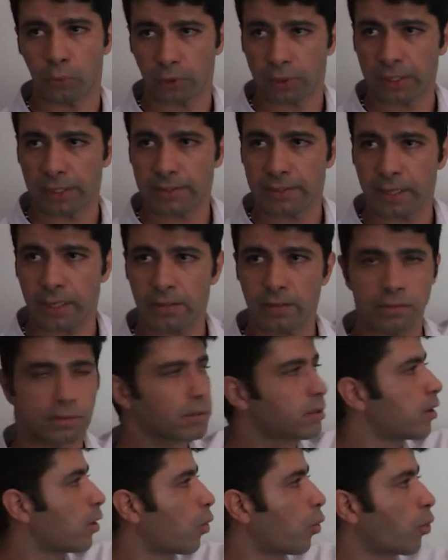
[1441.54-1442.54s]
working sets
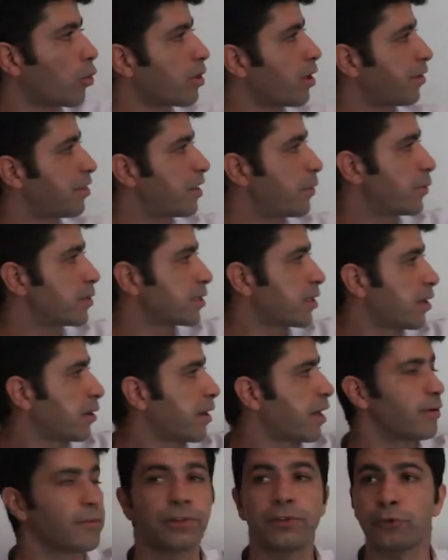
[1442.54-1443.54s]
or nothing was going
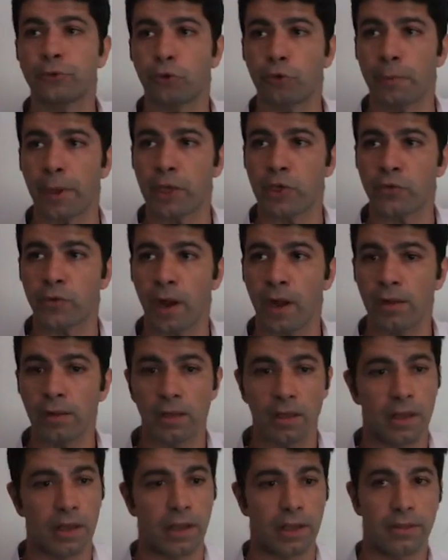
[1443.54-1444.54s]
to get written to the page
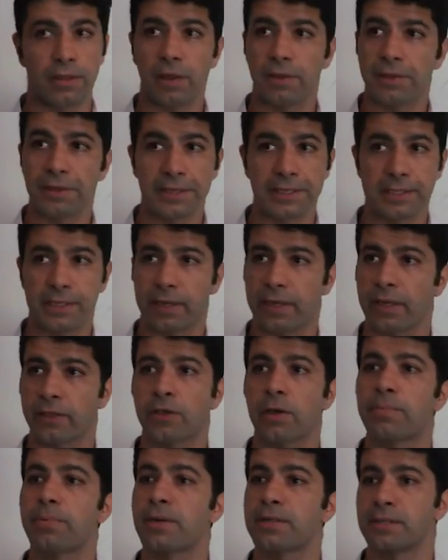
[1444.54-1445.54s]
file, nothing is going to
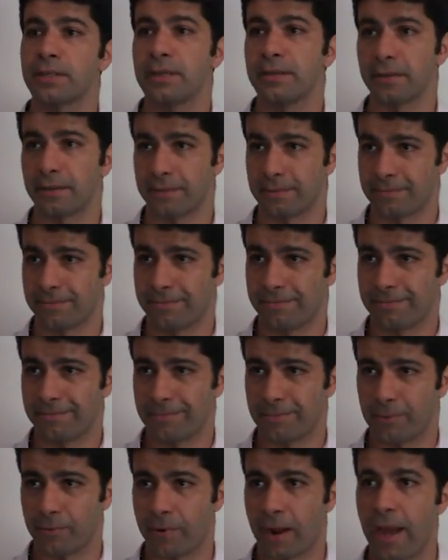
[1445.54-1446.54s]
get compressed either,
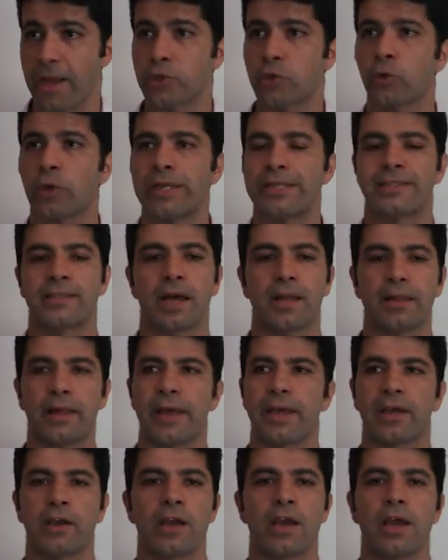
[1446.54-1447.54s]
right? So it's not
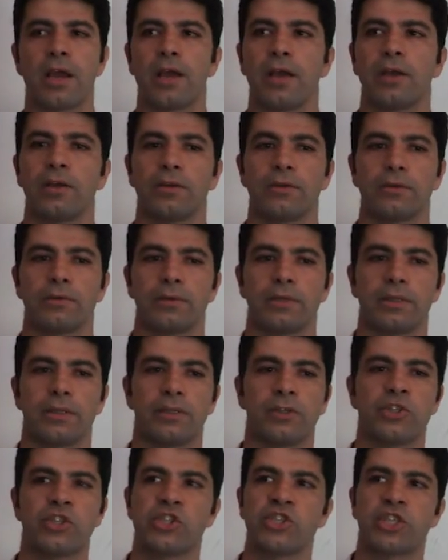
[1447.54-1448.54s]
like
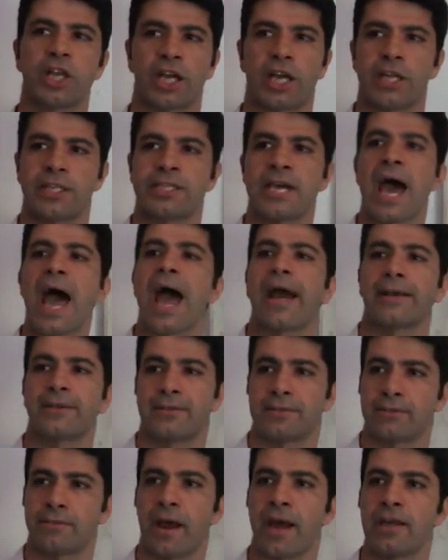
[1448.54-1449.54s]
this is like a
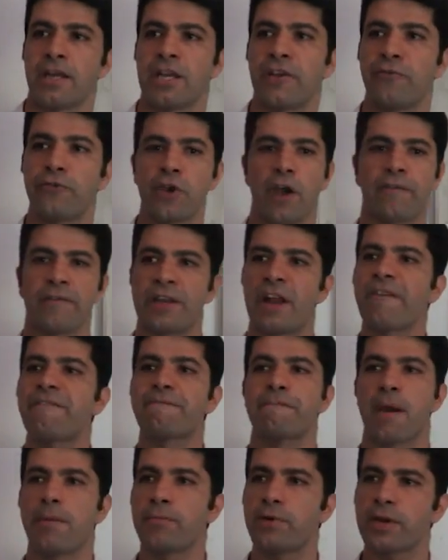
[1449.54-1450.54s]
tax, right? If you have
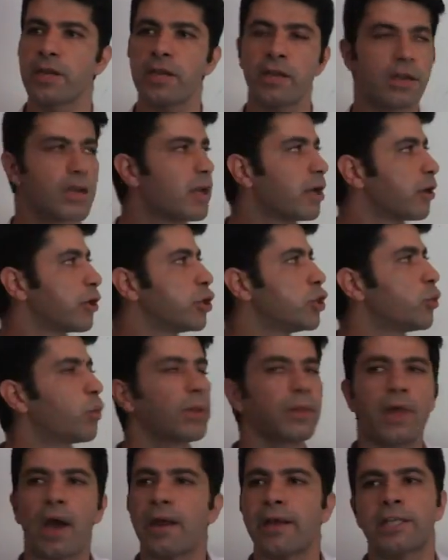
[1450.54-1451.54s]
enough memory, you
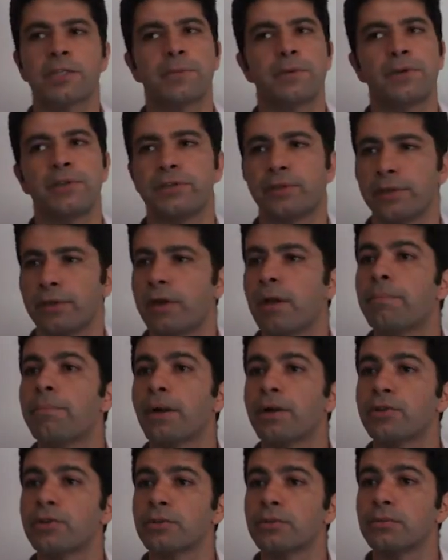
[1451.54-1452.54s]
will not experience any
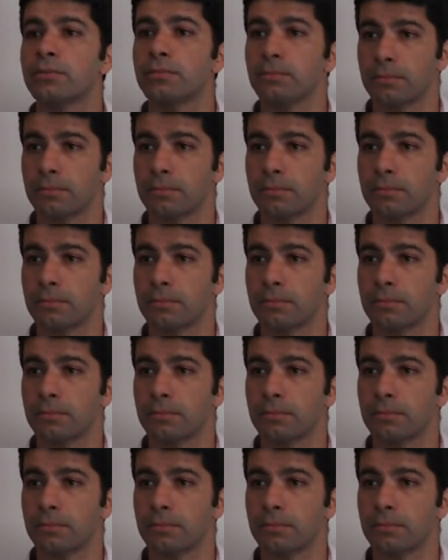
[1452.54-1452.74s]
compression,